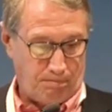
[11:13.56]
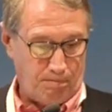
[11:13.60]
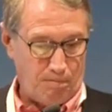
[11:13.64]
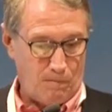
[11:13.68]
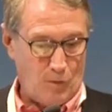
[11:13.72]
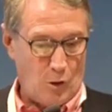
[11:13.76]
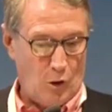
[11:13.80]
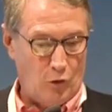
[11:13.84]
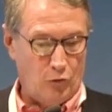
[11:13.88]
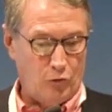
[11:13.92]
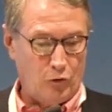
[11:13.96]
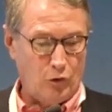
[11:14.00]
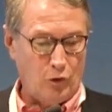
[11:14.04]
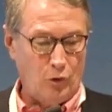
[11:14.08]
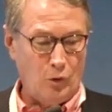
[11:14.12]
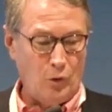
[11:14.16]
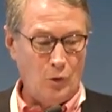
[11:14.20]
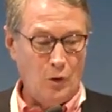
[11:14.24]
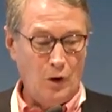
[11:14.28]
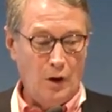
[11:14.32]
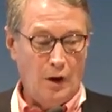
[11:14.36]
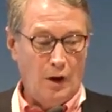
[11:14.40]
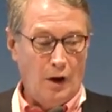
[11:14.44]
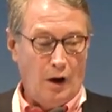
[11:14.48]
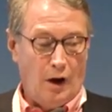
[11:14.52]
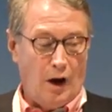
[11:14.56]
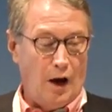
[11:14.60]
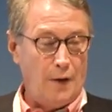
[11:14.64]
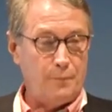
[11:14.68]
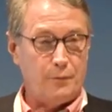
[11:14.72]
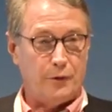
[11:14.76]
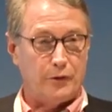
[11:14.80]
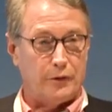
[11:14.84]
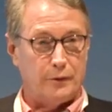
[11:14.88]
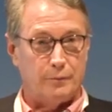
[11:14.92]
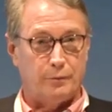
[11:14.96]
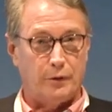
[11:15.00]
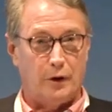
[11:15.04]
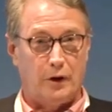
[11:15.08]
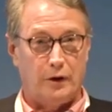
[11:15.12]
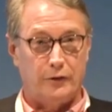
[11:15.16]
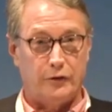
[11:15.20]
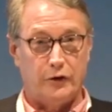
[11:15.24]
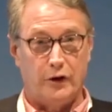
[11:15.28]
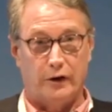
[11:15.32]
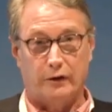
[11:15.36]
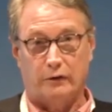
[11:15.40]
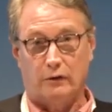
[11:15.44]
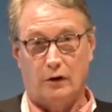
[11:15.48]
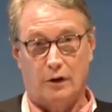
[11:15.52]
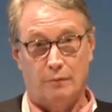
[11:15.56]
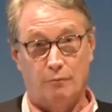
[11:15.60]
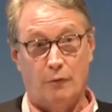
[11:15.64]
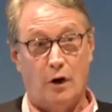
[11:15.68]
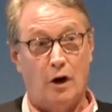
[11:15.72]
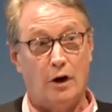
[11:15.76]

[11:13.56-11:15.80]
so I put the project on